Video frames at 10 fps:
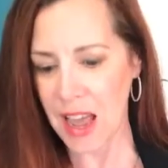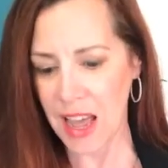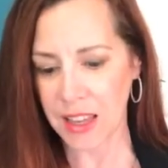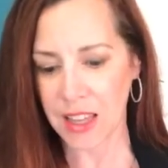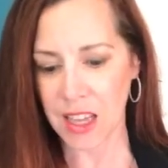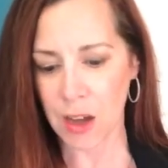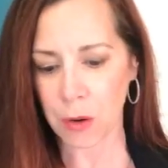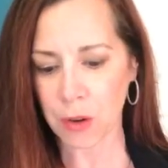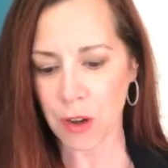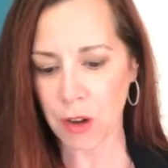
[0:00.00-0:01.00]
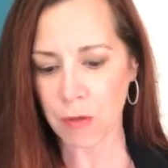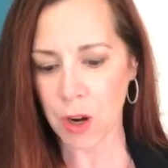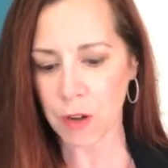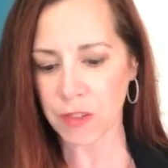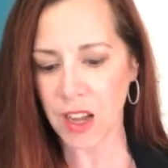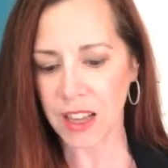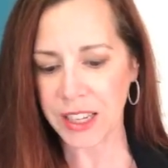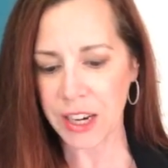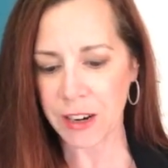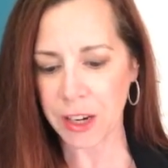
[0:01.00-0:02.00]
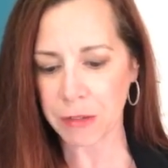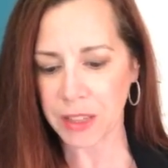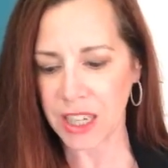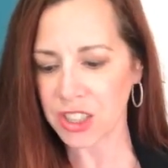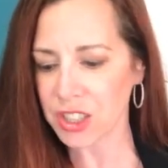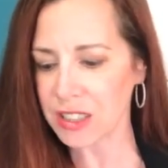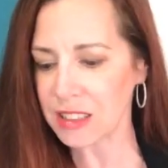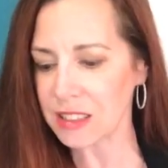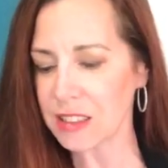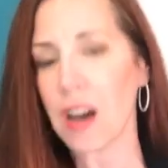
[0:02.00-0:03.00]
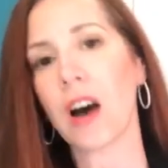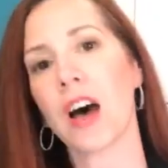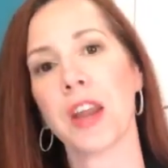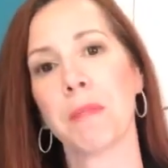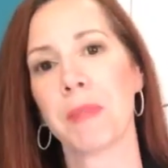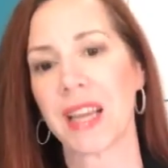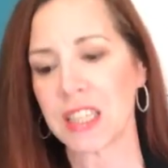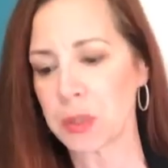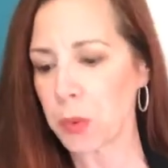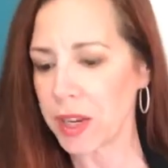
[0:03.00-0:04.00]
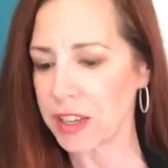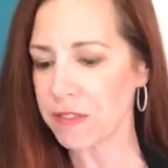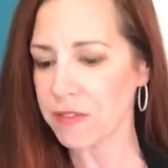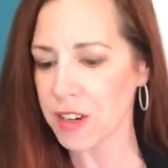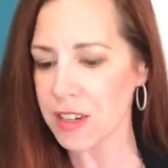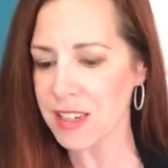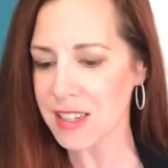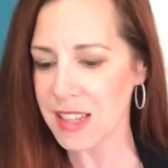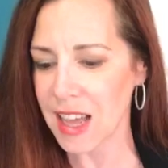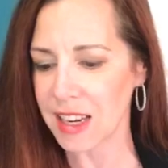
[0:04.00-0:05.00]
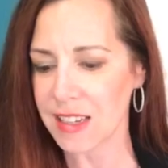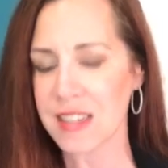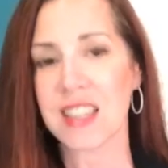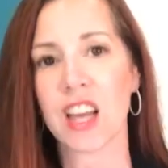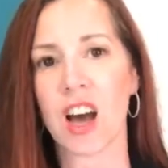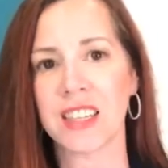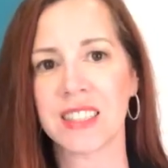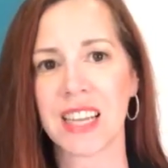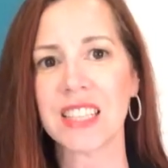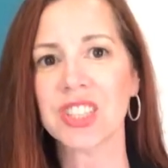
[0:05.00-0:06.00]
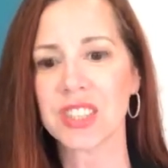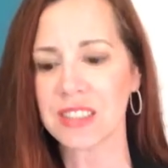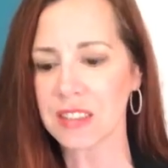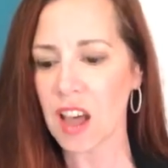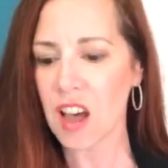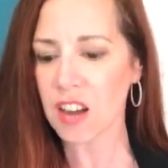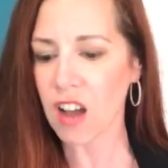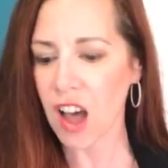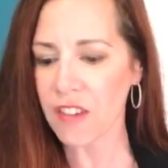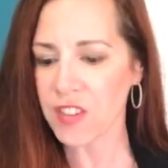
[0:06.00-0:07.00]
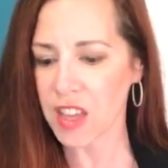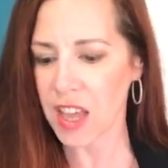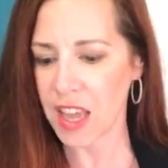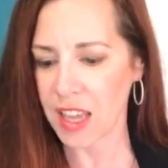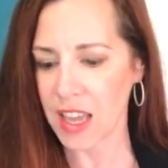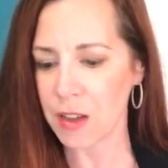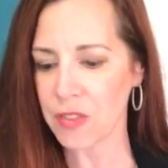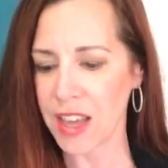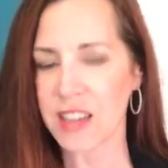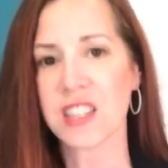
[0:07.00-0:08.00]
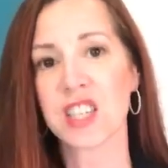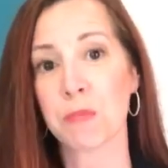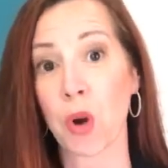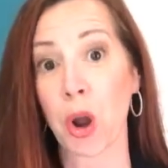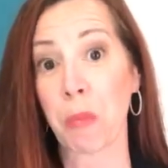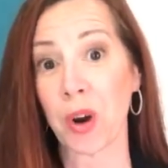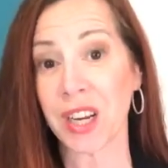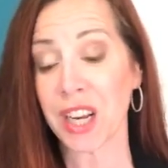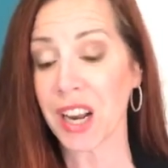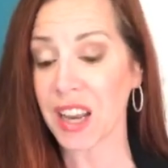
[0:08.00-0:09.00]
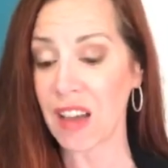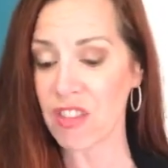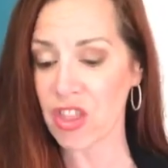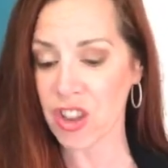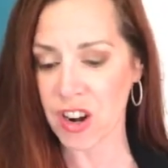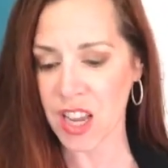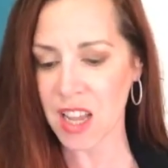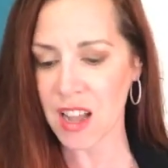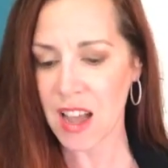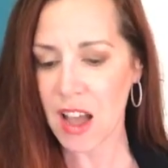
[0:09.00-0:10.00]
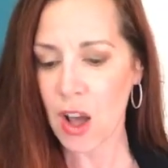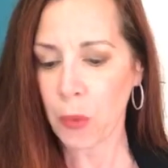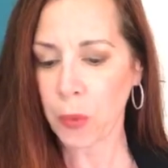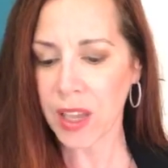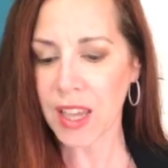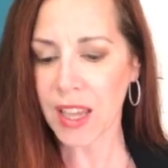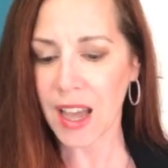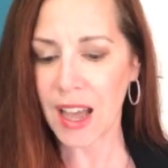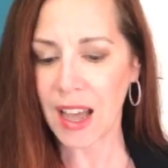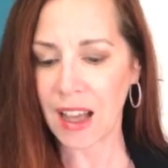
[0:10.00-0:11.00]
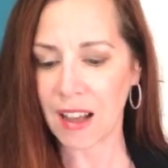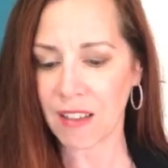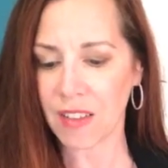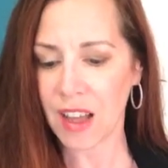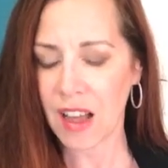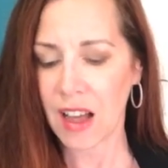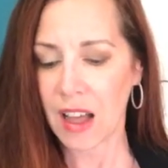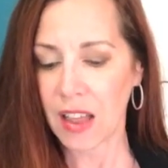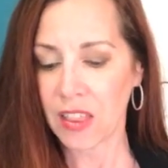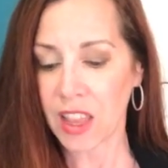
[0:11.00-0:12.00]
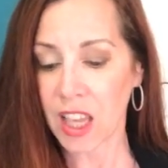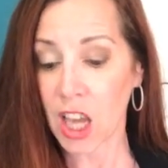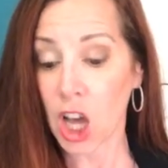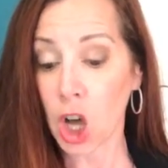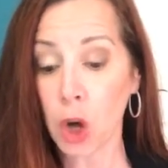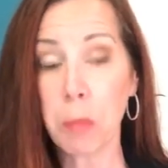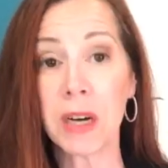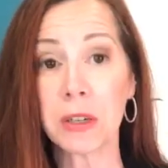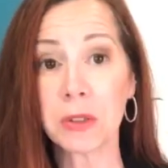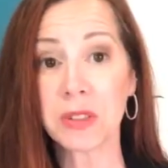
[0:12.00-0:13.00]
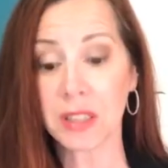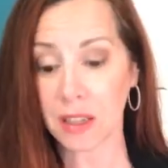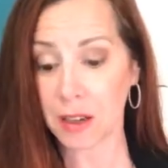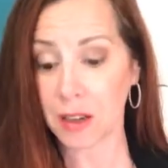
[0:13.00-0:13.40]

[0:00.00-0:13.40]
at the Oak Grove Culinary Creations on May 21st. That is the Audacious Coffee Hangout. That is tomorrow morning, 11:30. We have the Hobo's